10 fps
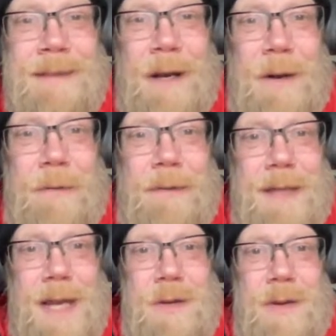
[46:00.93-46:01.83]
So
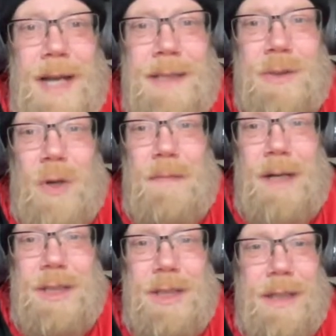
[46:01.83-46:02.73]
thank you guys so
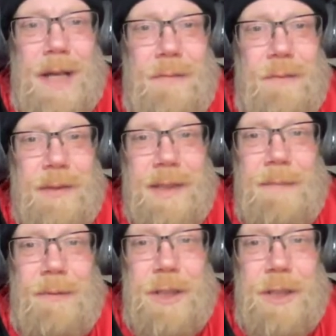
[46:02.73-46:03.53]
much, and I really